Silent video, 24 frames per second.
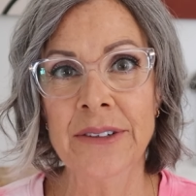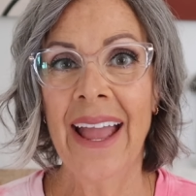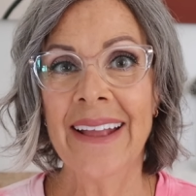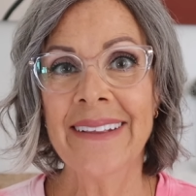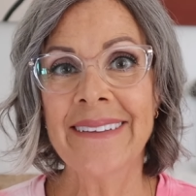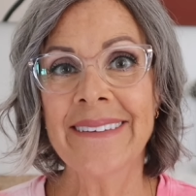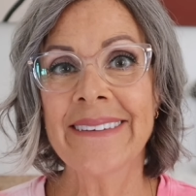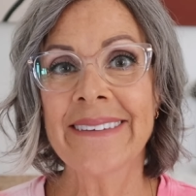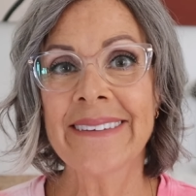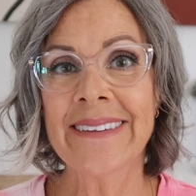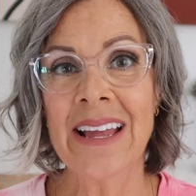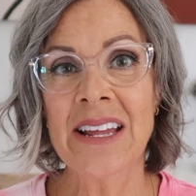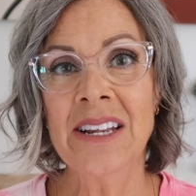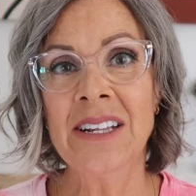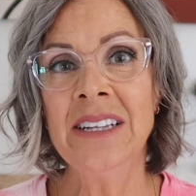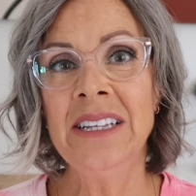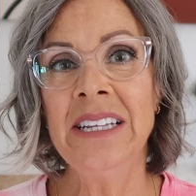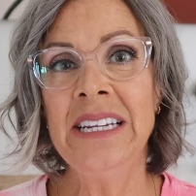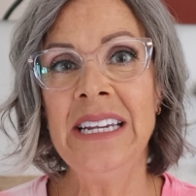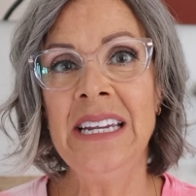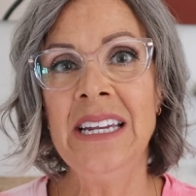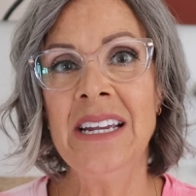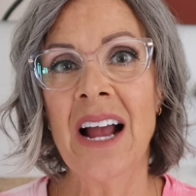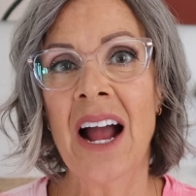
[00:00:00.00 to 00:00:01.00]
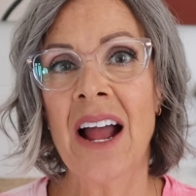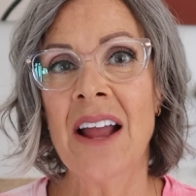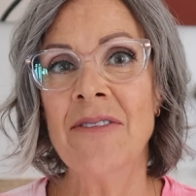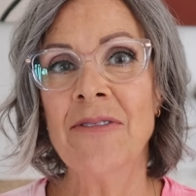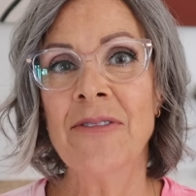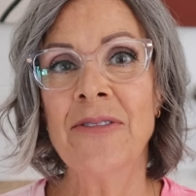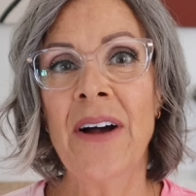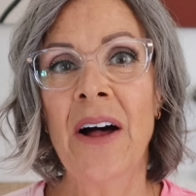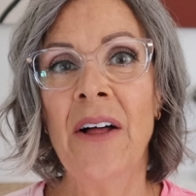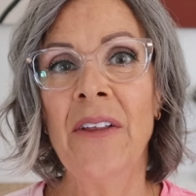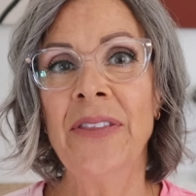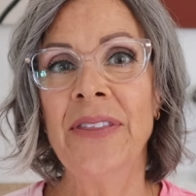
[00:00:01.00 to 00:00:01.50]
And suddenly I
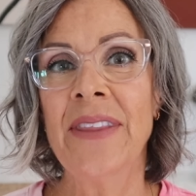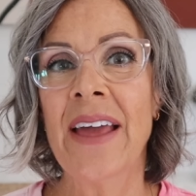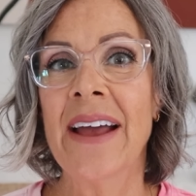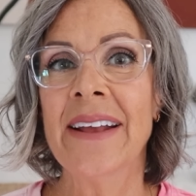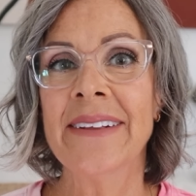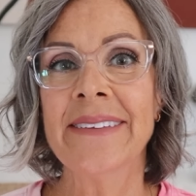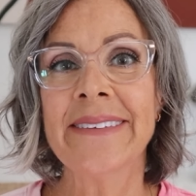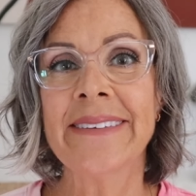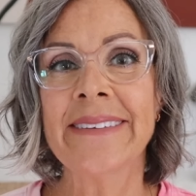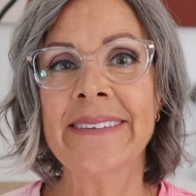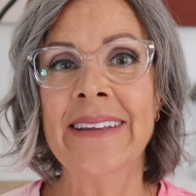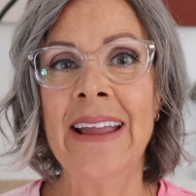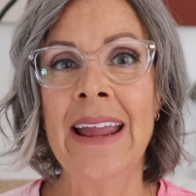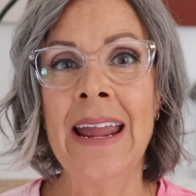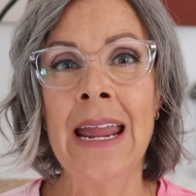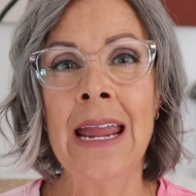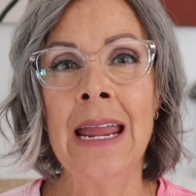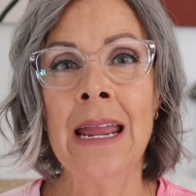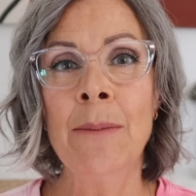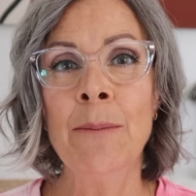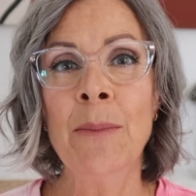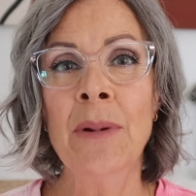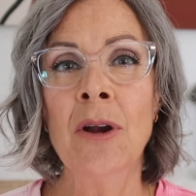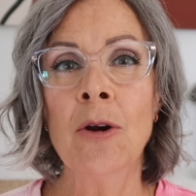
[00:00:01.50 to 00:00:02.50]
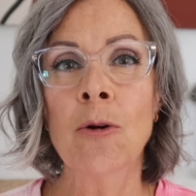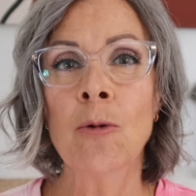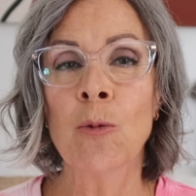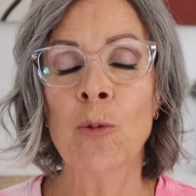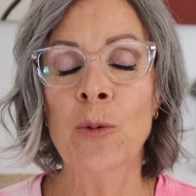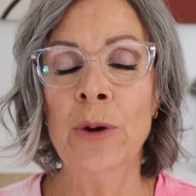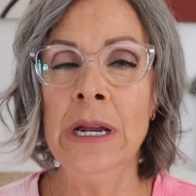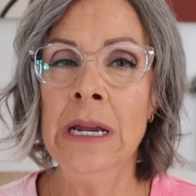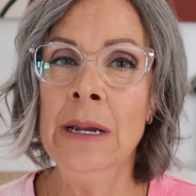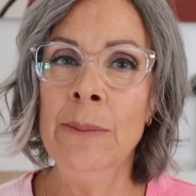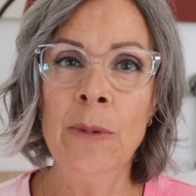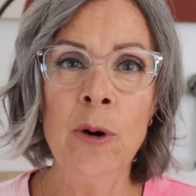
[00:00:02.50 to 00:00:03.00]
felt that same
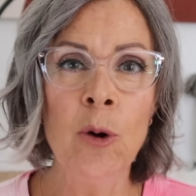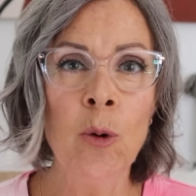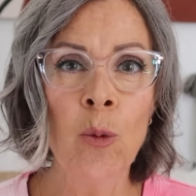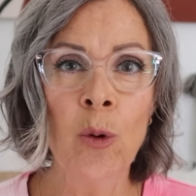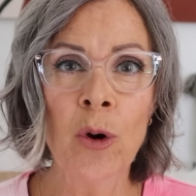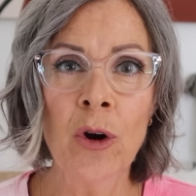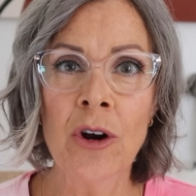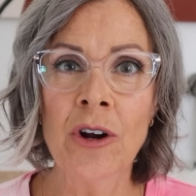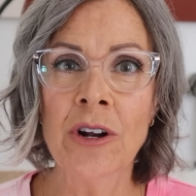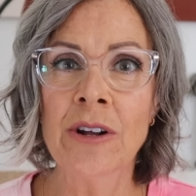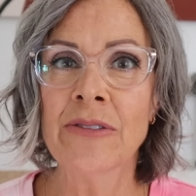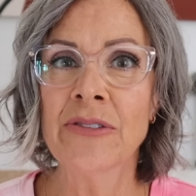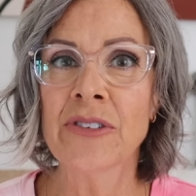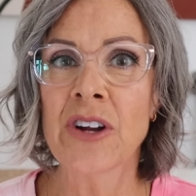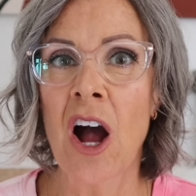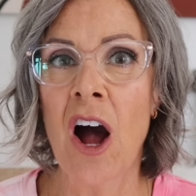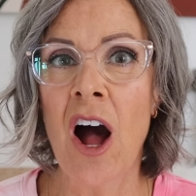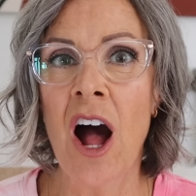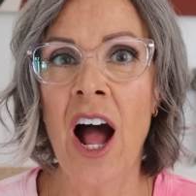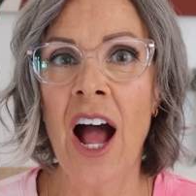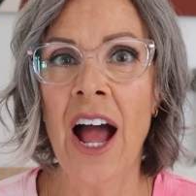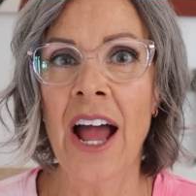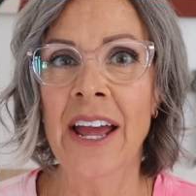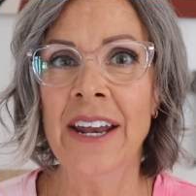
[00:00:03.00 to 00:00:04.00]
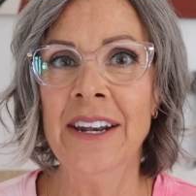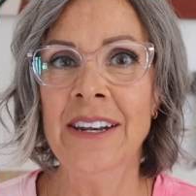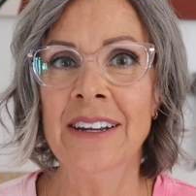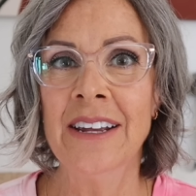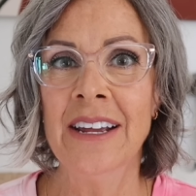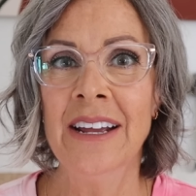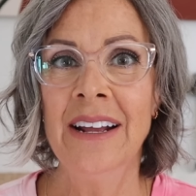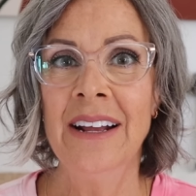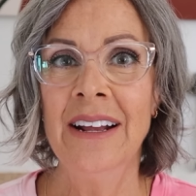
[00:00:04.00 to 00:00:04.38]
Rhema word of God